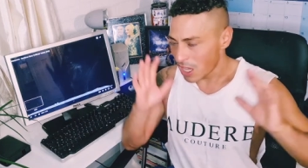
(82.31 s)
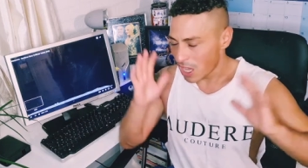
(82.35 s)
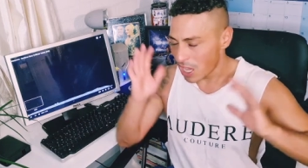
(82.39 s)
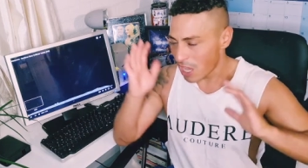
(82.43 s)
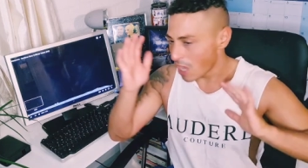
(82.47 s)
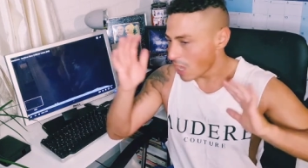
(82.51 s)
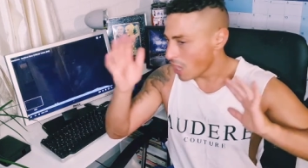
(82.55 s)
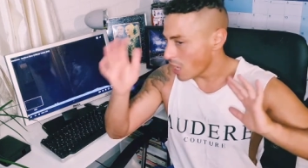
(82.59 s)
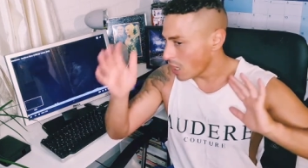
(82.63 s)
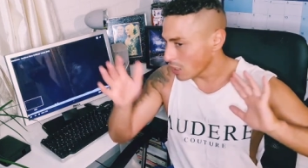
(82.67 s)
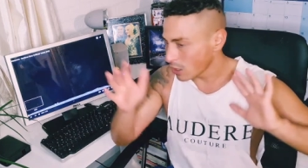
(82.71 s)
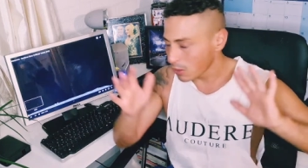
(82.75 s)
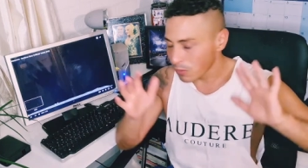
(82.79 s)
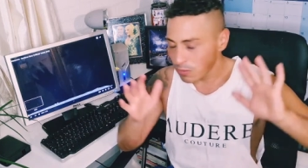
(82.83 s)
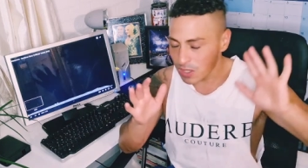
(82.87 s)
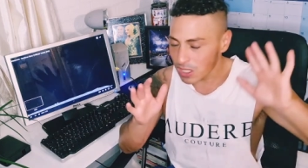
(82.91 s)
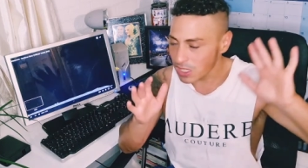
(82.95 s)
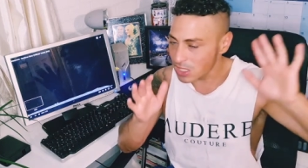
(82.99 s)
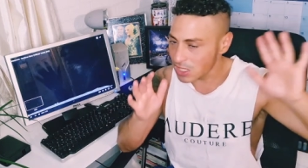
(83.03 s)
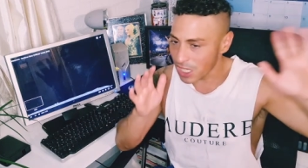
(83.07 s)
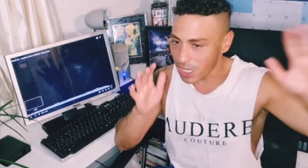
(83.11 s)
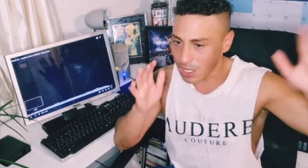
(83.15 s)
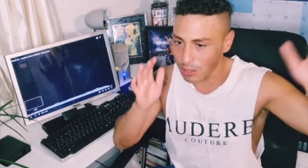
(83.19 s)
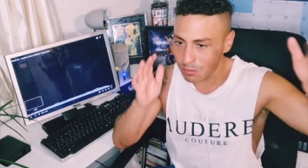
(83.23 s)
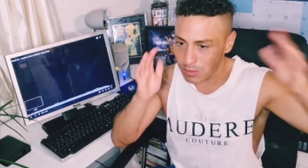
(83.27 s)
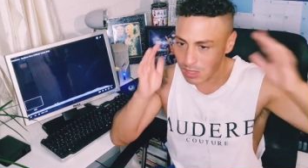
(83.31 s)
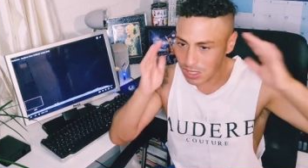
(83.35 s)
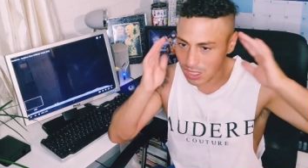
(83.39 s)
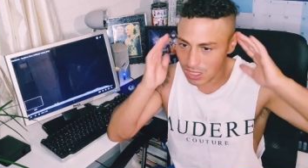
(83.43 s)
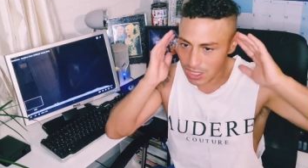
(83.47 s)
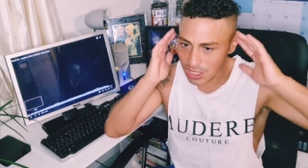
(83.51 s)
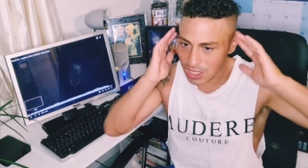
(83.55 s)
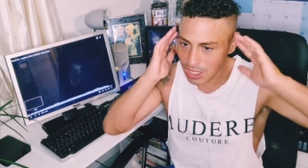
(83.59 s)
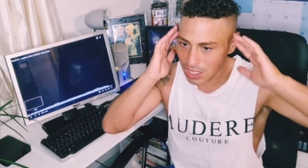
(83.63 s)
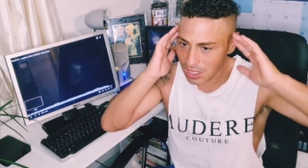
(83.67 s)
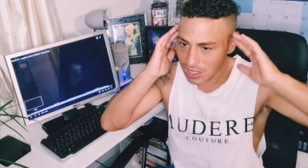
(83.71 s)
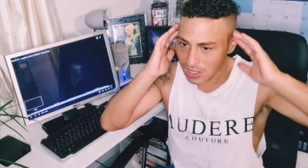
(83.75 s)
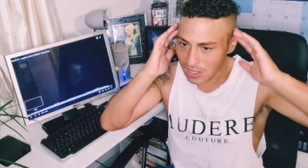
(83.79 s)
ahead of the times
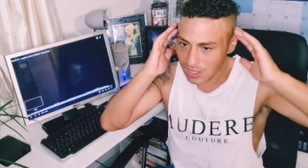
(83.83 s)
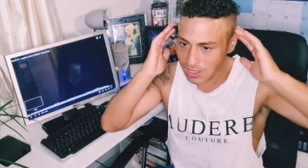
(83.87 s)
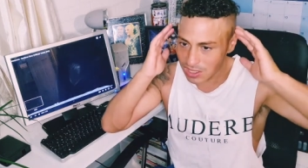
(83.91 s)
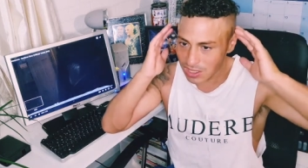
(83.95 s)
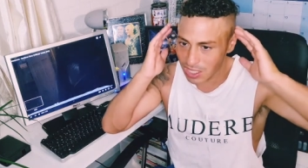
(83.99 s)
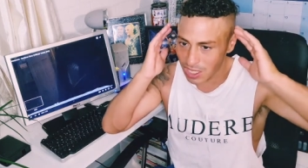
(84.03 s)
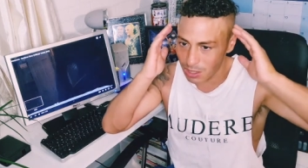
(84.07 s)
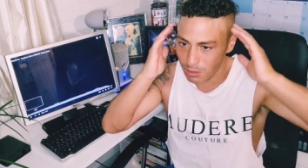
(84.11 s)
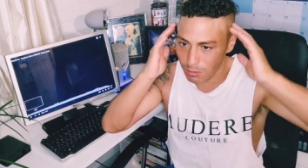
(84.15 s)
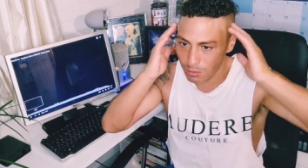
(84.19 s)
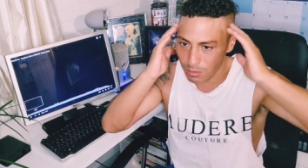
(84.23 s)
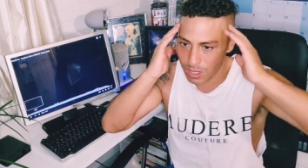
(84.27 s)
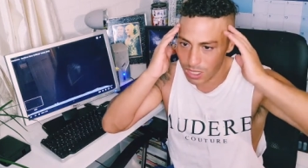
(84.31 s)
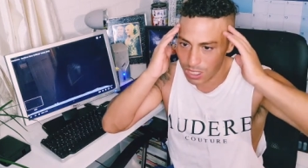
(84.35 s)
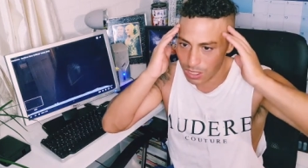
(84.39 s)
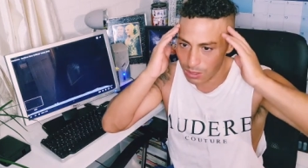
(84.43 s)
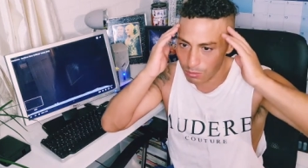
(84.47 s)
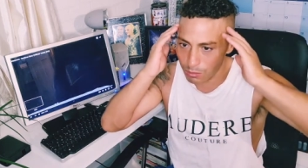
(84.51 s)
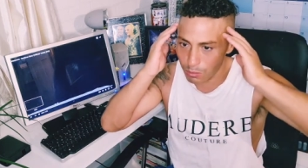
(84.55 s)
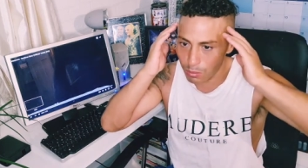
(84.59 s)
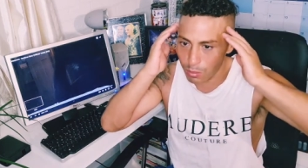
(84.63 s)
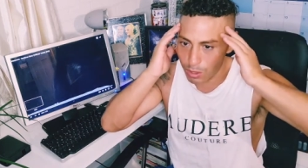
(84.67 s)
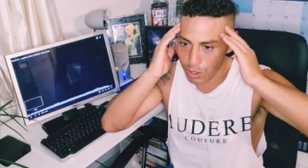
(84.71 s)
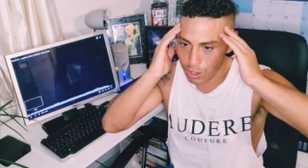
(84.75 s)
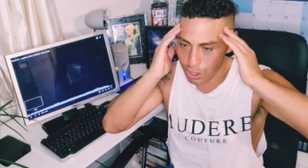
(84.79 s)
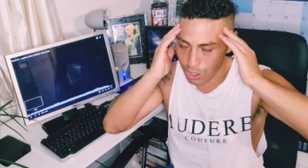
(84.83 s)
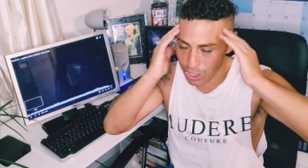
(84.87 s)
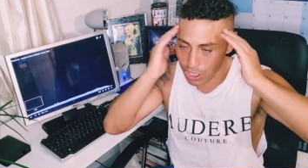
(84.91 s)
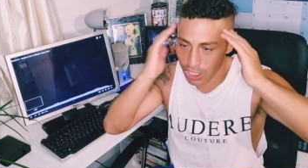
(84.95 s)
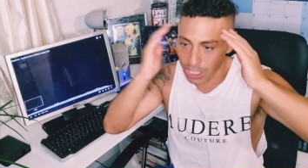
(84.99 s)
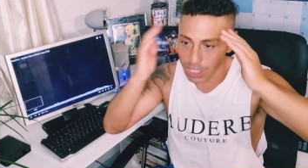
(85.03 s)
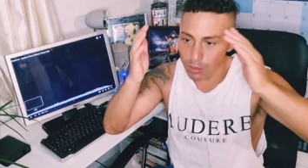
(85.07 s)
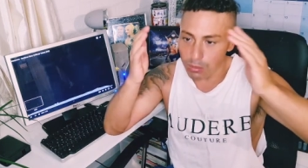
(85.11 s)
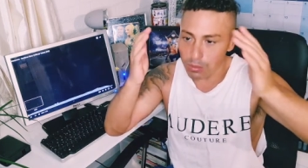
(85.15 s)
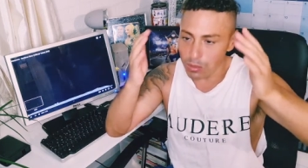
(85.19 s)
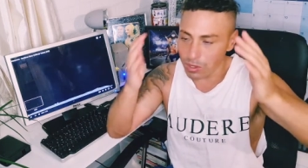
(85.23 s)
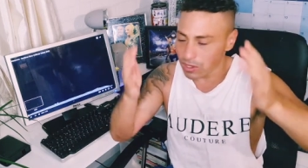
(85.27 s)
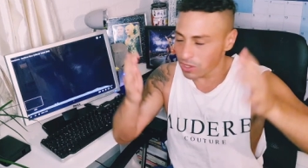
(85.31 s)
in, in staying within what
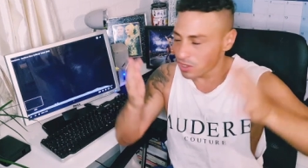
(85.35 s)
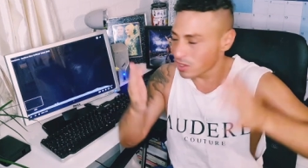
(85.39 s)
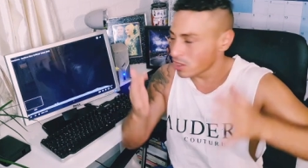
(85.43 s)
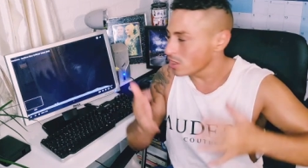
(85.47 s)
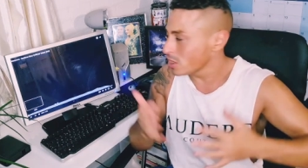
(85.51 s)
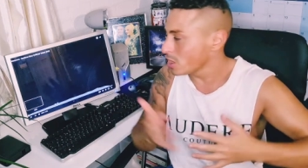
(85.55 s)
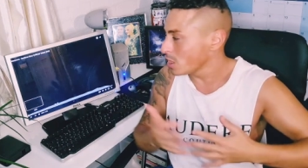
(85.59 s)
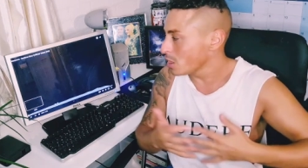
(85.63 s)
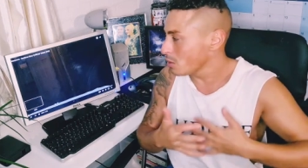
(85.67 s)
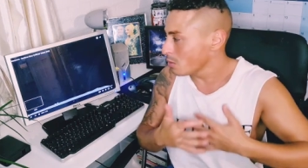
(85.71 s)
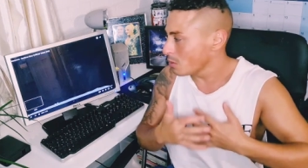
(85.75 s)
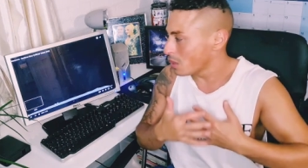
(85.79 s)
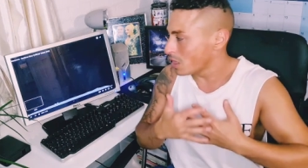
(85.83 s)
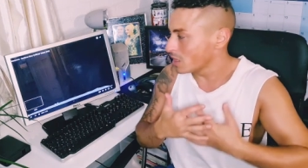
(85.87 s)
she wants to do,